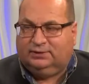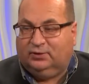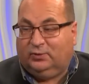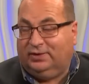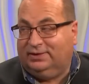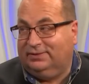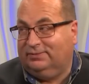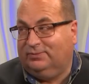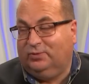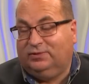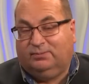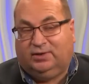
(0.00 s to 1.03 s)
you know what,
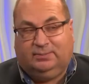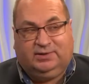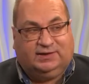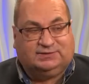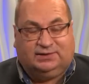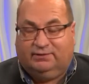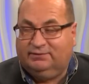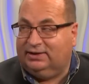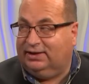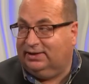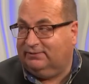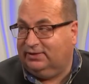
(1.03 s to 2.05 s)
would the Bobcats love to
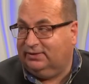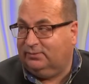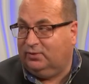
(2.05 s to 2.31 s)
have him?